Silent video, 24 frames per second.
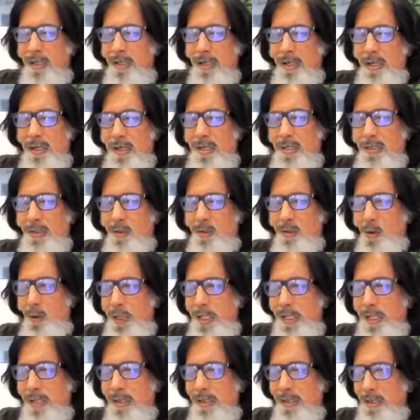
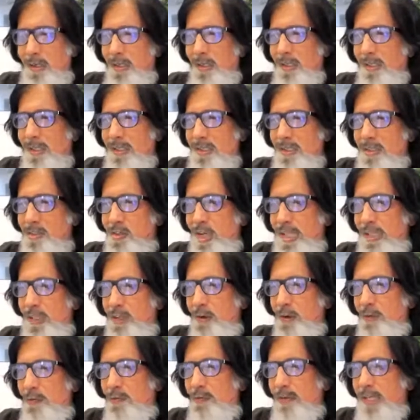knowing strength
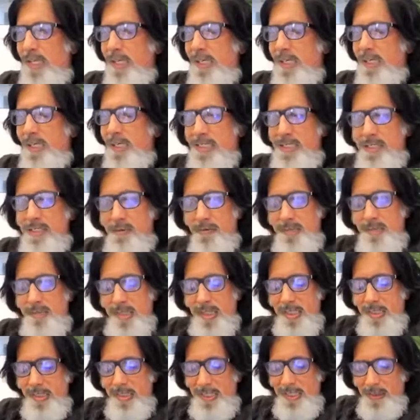and
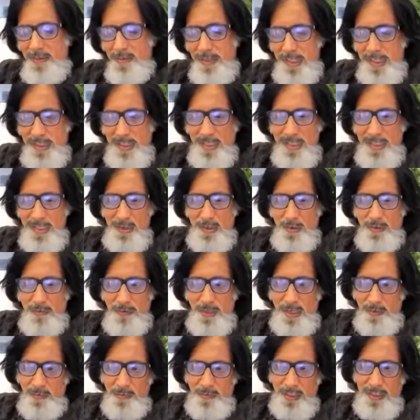weakness
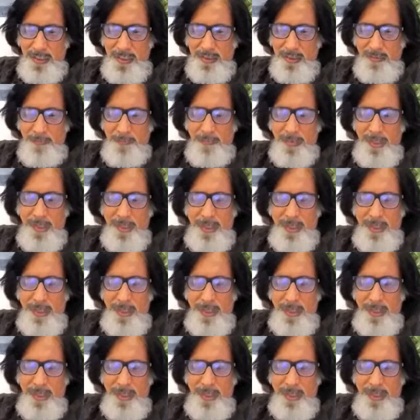of every